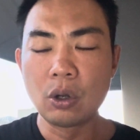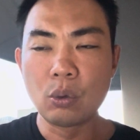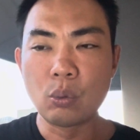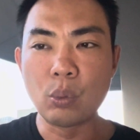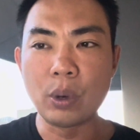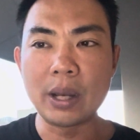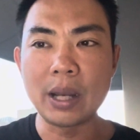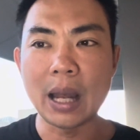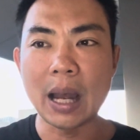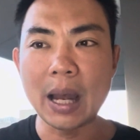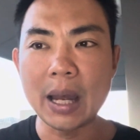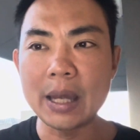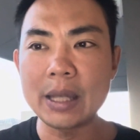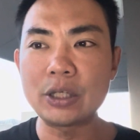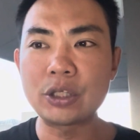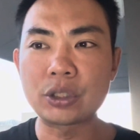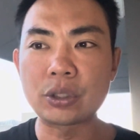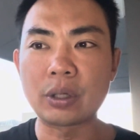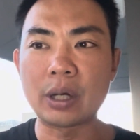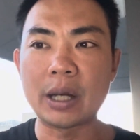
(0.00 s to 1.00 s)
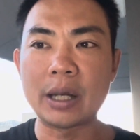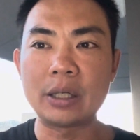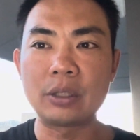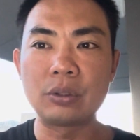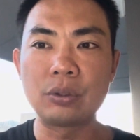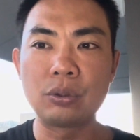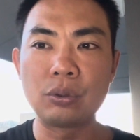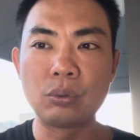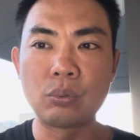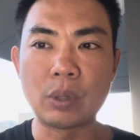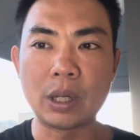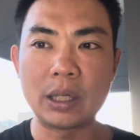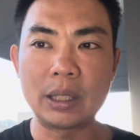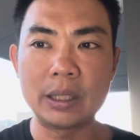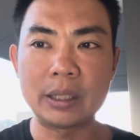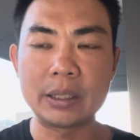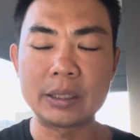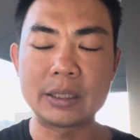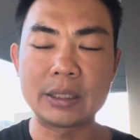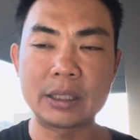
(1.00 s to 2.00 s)
When I try to do
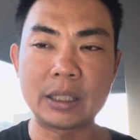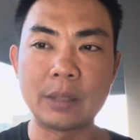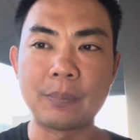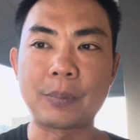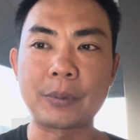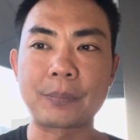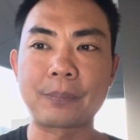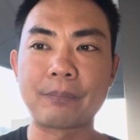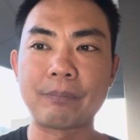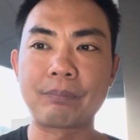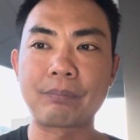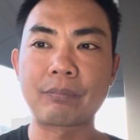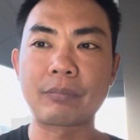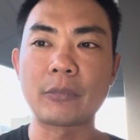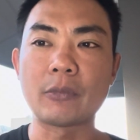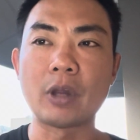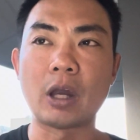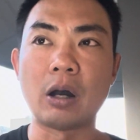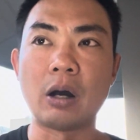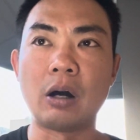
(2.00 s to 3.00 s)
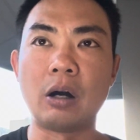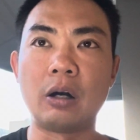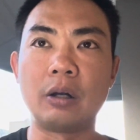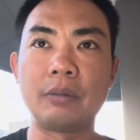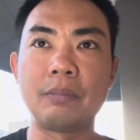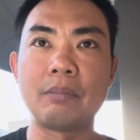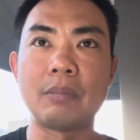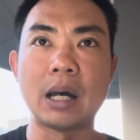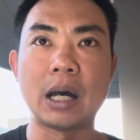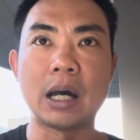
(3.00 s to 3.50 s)
one-legged skip on